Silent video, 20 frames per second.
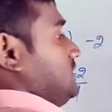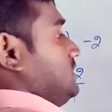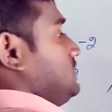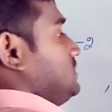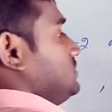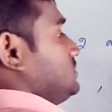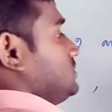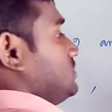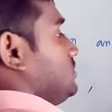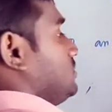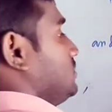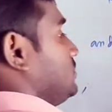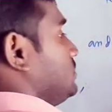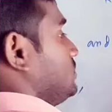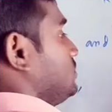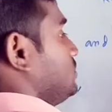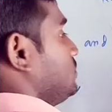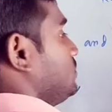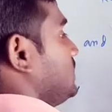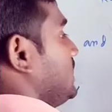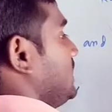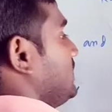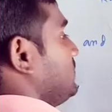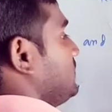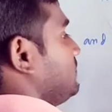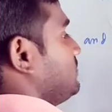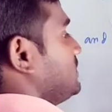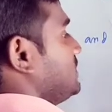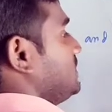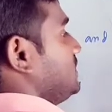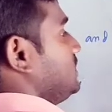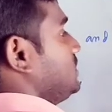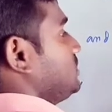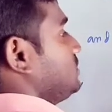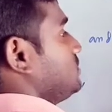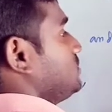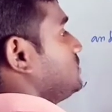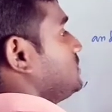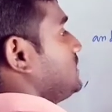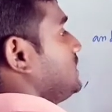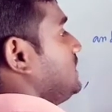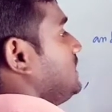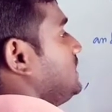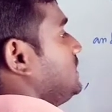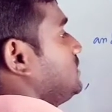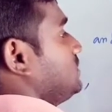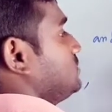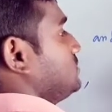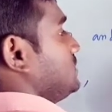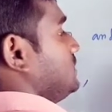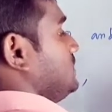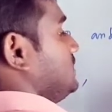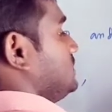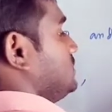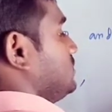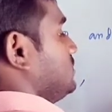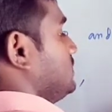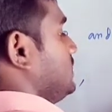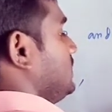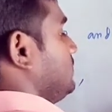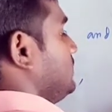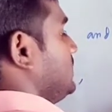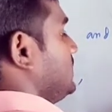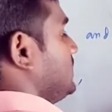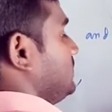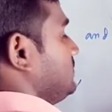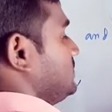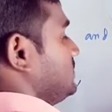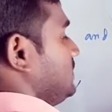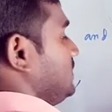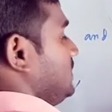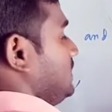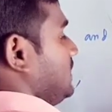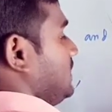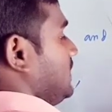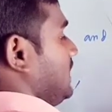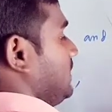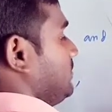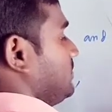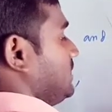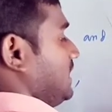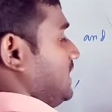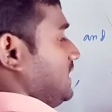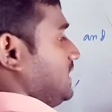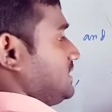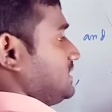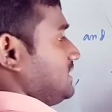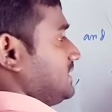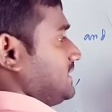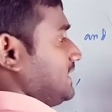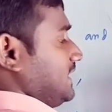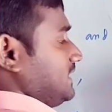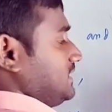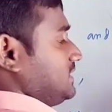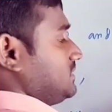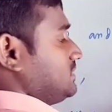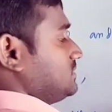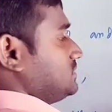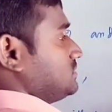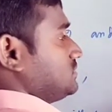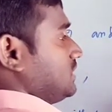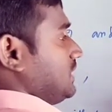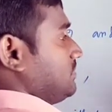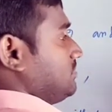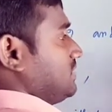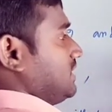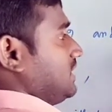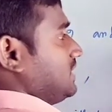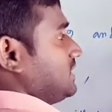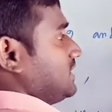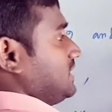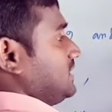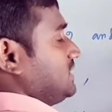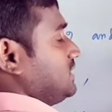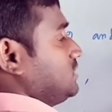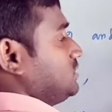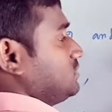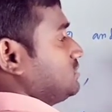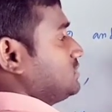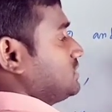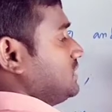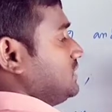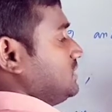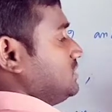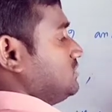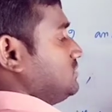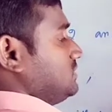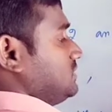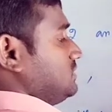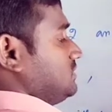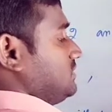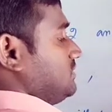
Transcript: So to get 15 into 3 into 3. So that becomes, I am directly writing. So I am not writing into 3 into 3.